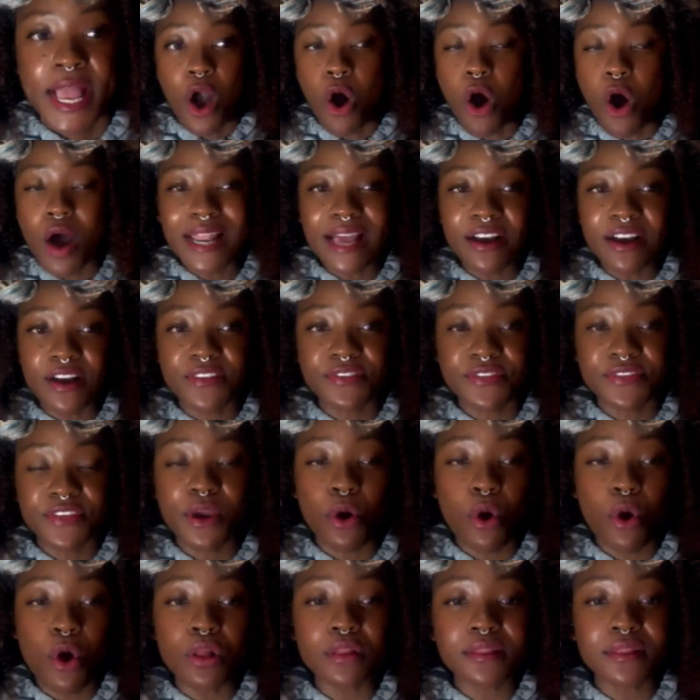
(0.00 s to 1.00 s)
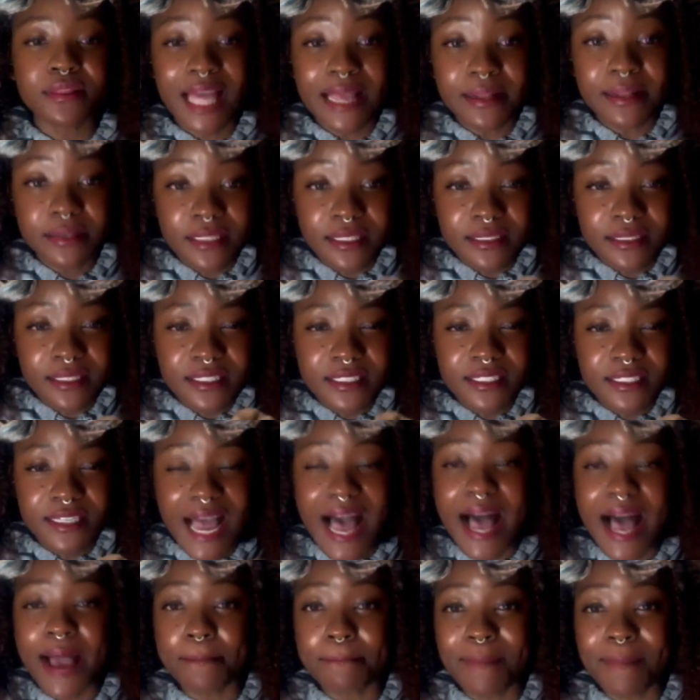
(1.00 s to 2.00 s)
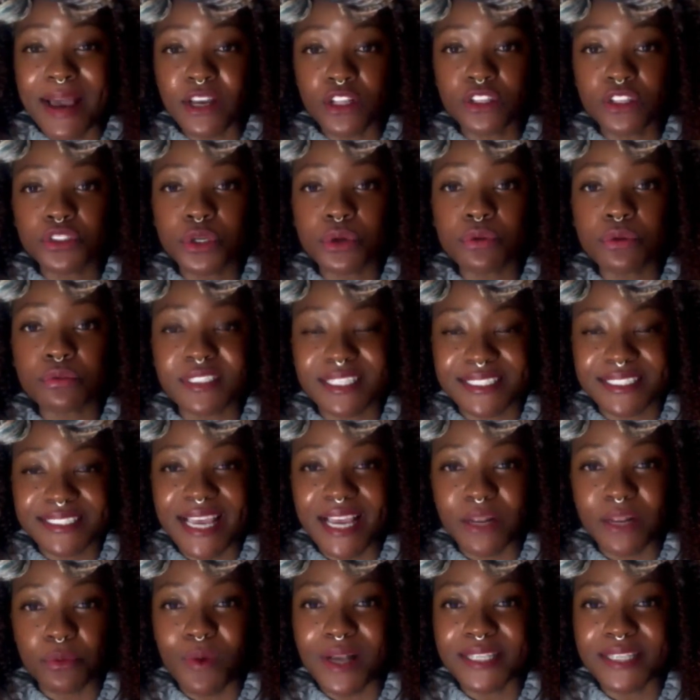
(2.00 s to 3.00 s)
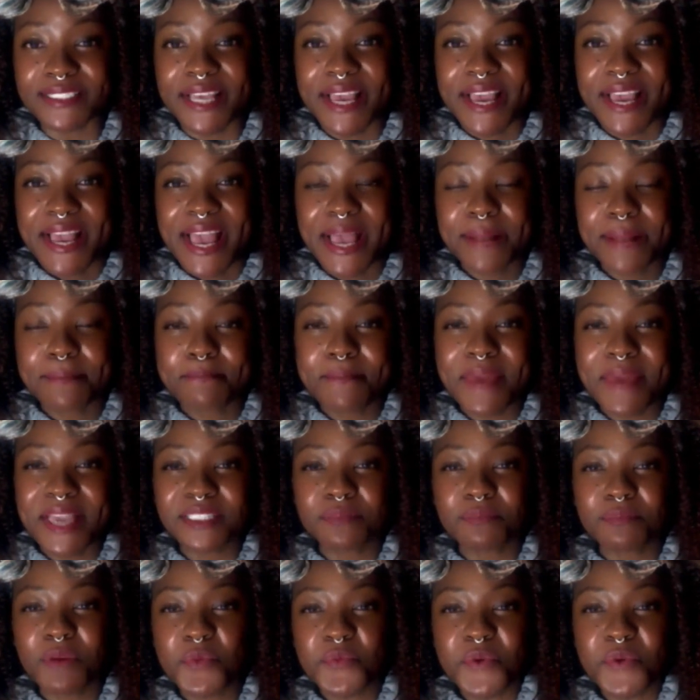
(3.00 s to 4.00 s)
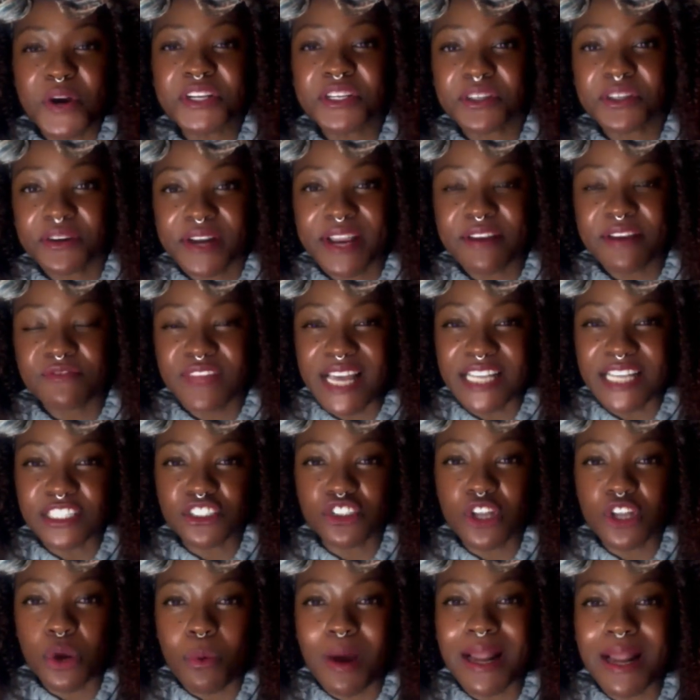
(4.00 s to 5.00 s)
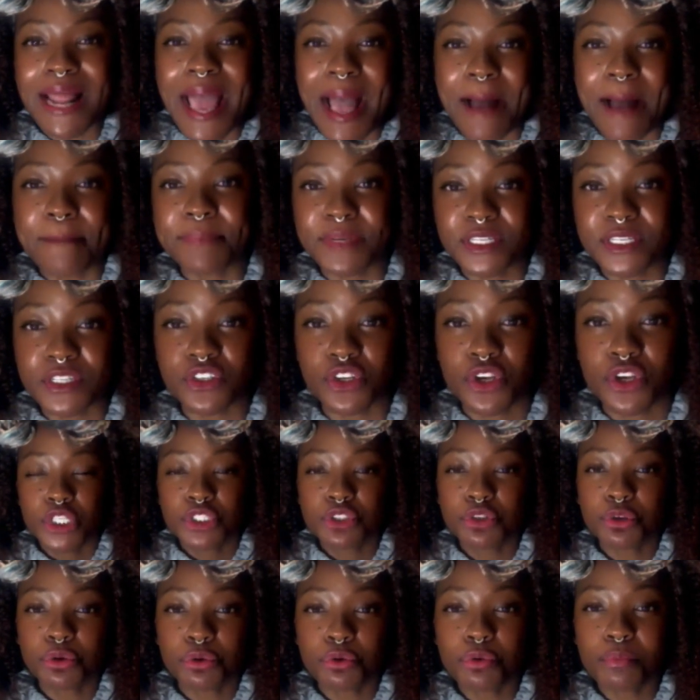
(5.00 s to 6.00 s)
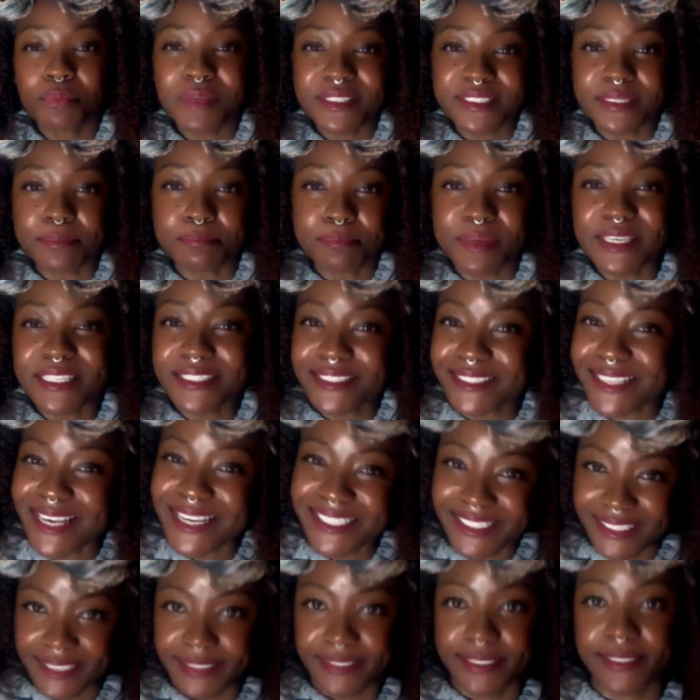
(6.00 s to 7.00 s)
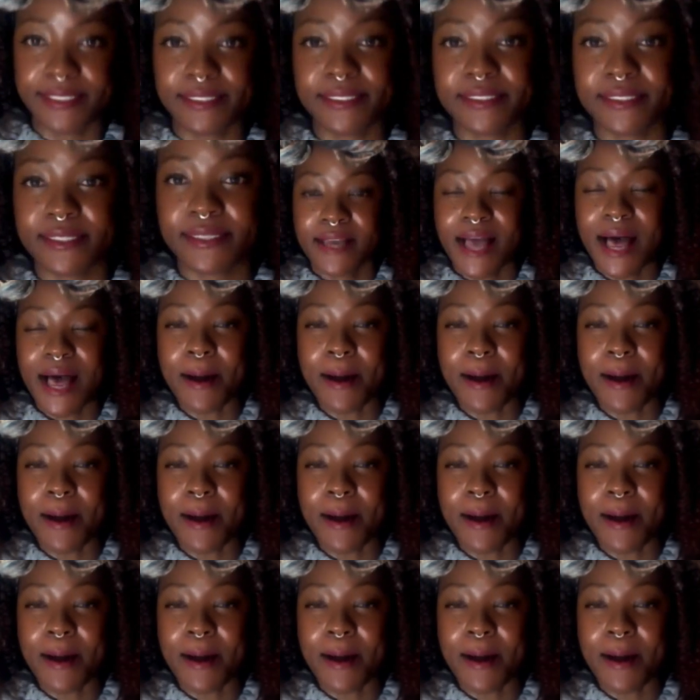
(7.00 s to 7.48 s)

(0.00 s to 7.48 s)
All that this guy, Michael Knowles, said was, it makes me wonder if that's not what happened to Mr. Beast's assistant.